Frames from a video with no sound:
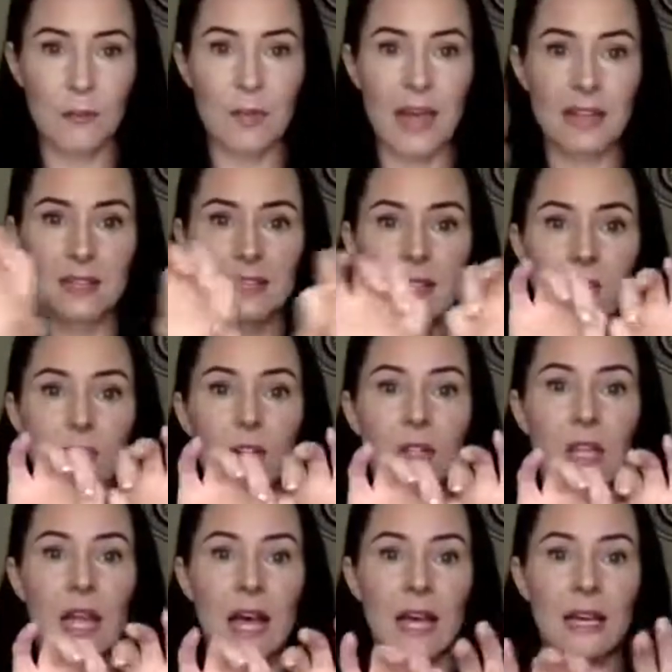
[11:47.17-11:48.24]
from that
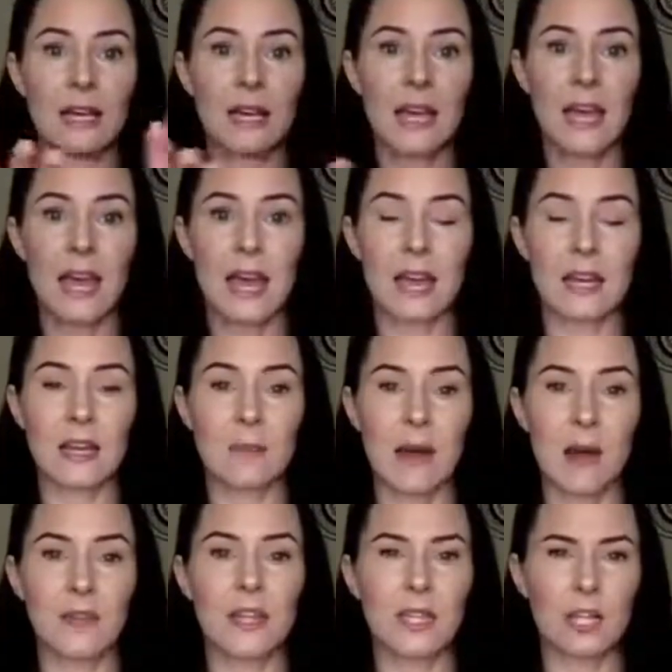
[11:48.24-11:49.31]
central line and come
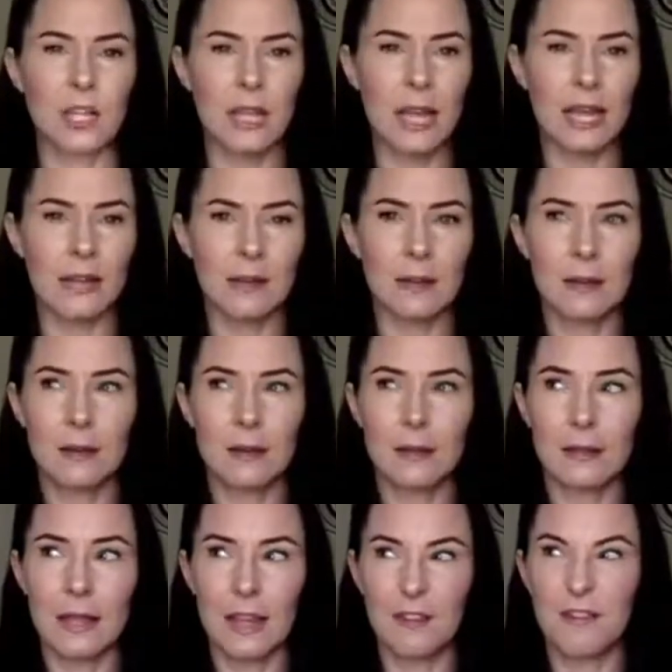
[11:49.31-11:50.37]
out, and they look like
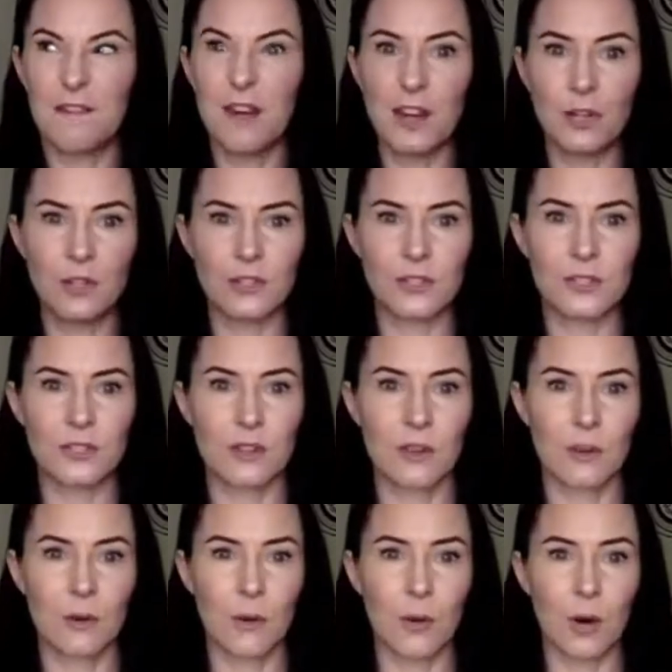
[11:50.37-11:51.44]

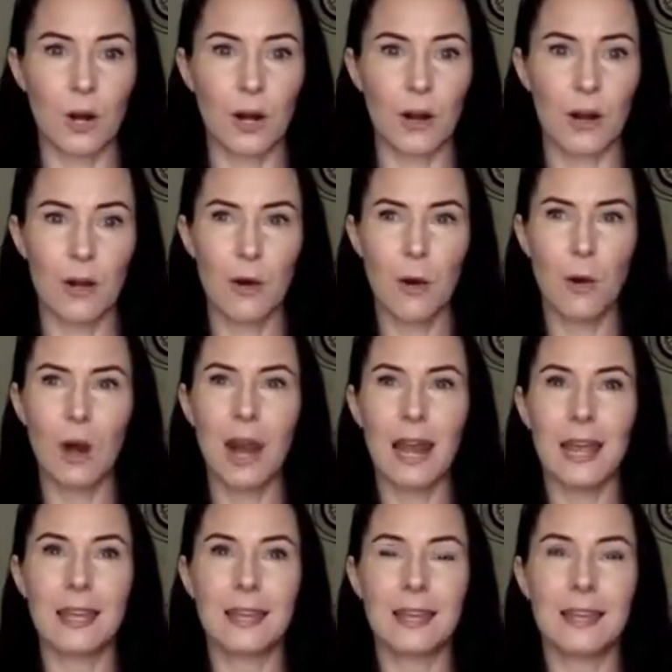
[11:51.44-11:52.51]
funnels, or
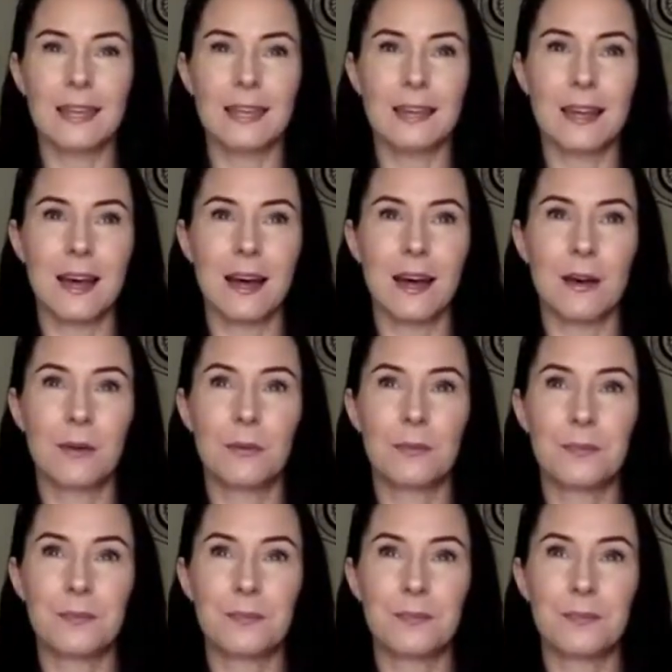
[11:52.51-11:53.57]
in
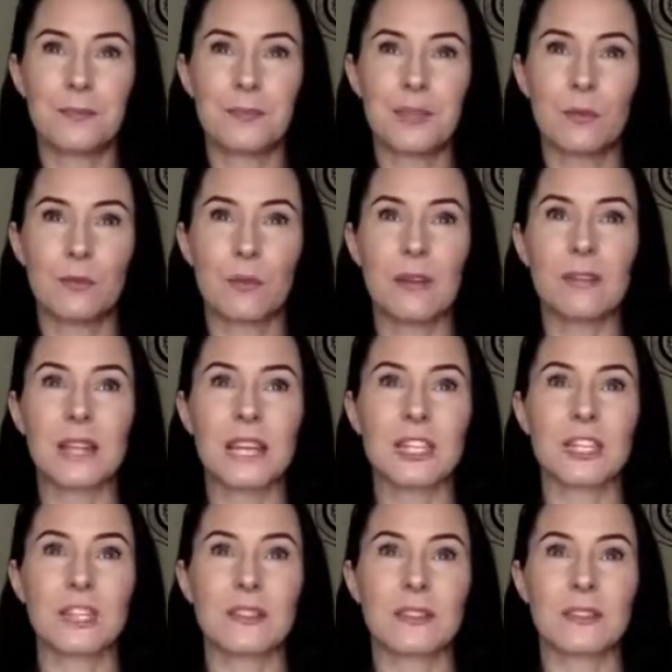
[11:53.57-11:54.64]

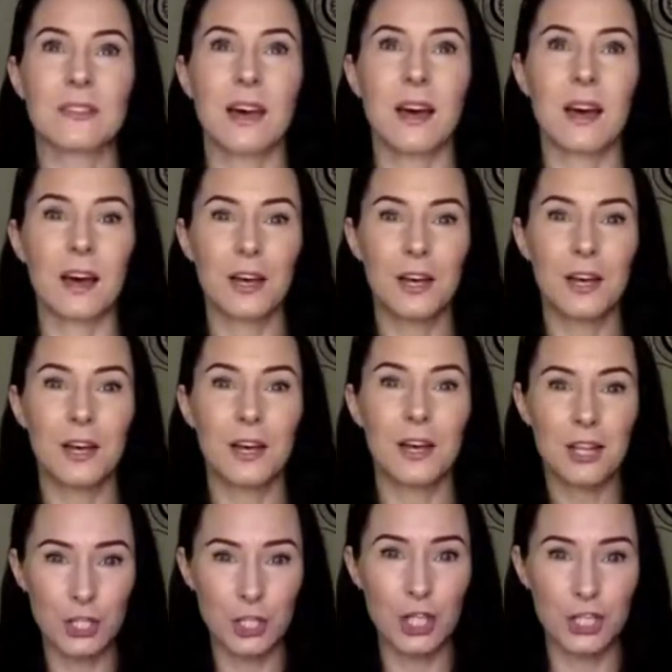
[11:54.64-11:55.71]
Revelations,
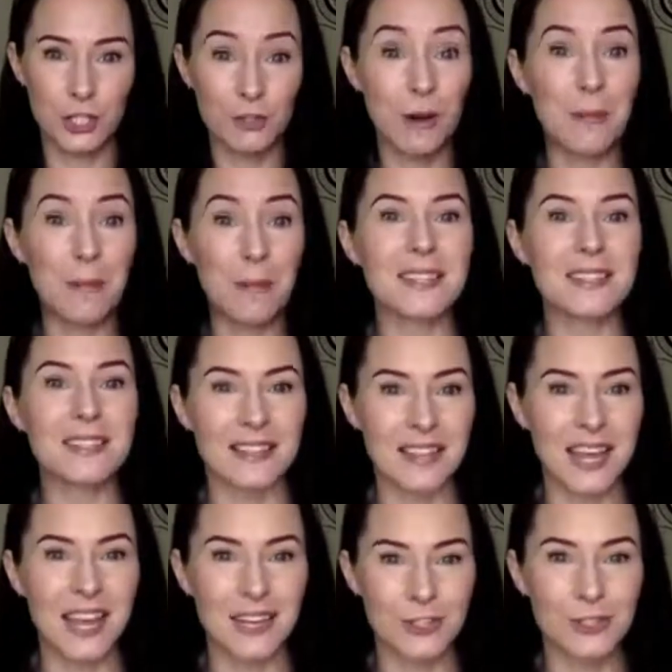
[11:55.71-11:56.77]
the trumpets
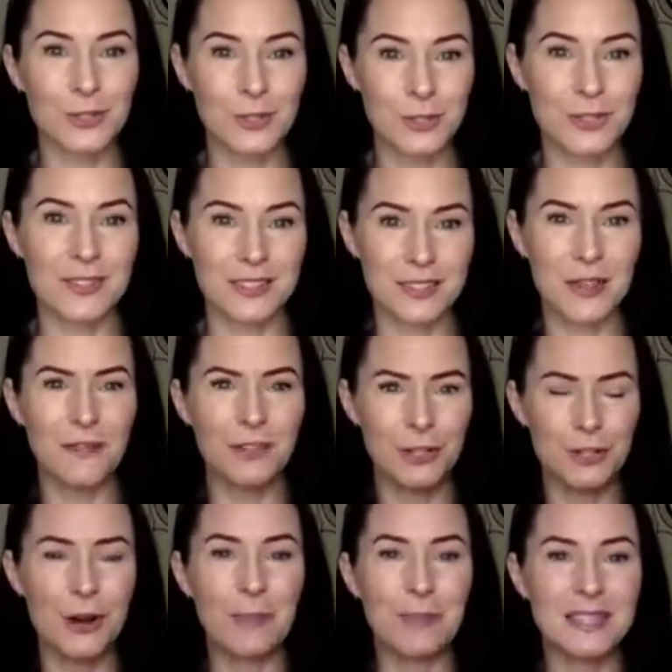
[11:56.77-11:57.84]
that the angels, the
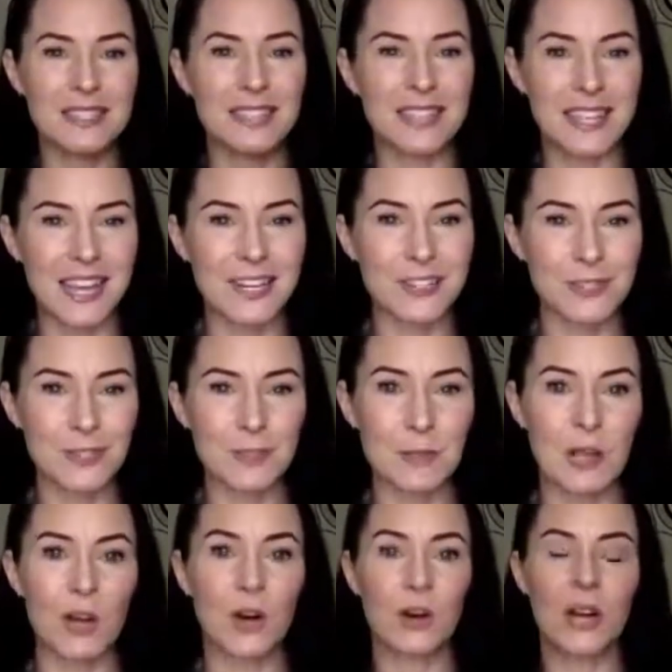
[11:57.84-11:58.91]
7 trumpets that the
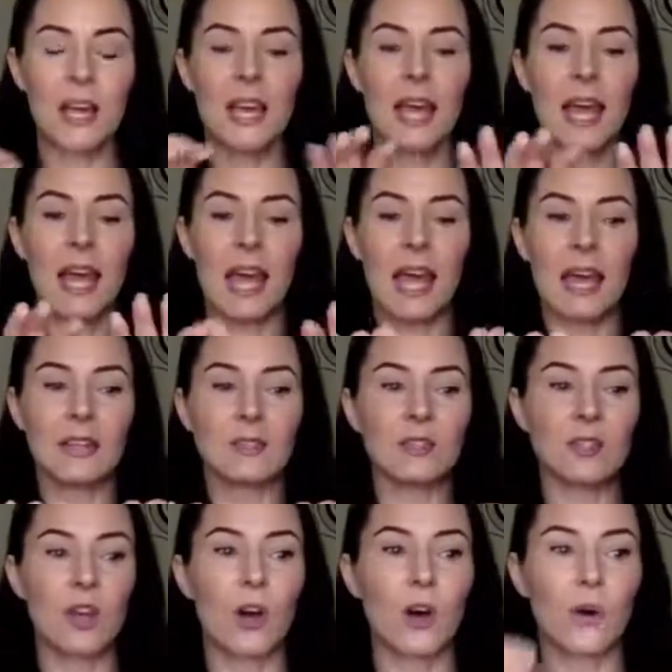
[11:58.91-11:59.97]
angels blow.
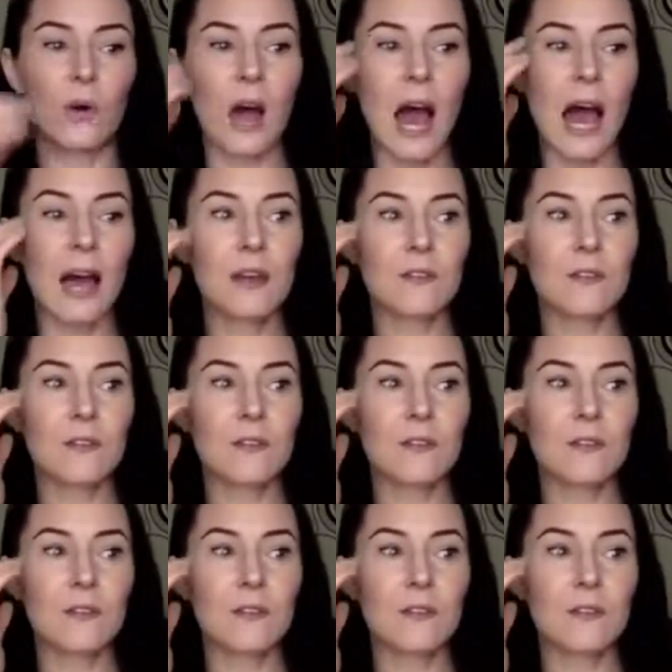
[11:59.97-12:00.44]
And so